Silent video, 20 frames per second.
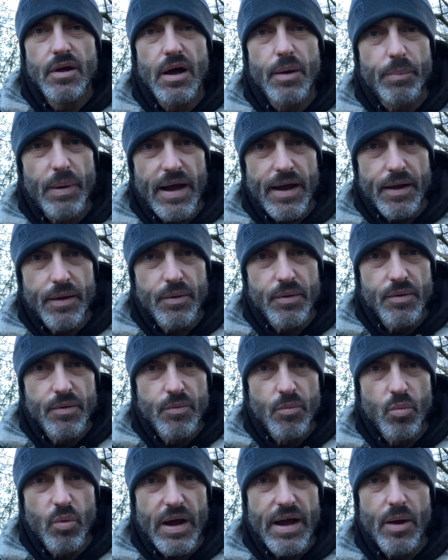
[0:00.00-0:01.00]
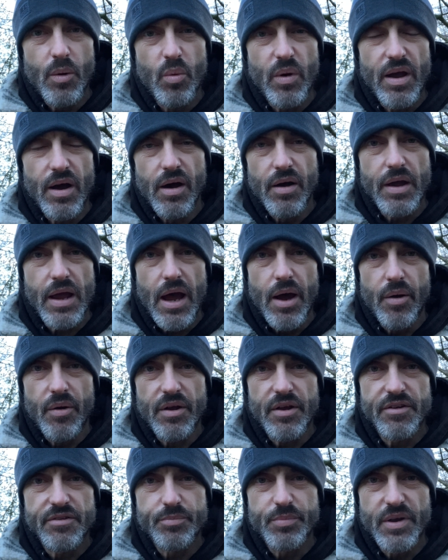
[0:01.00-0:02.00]
about where we are
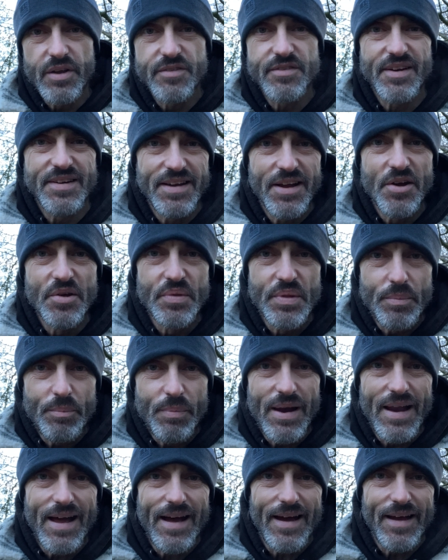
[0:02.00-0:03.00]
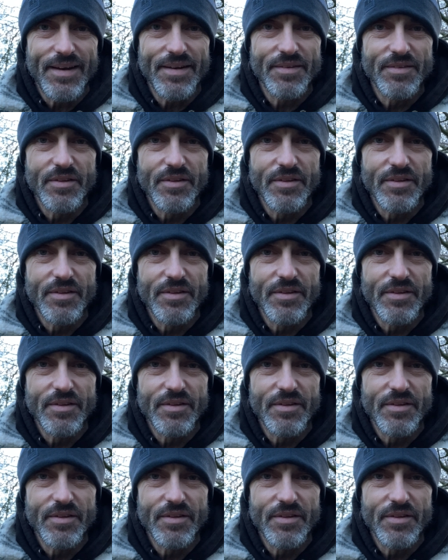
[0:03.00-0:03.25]
going is because I know the plan.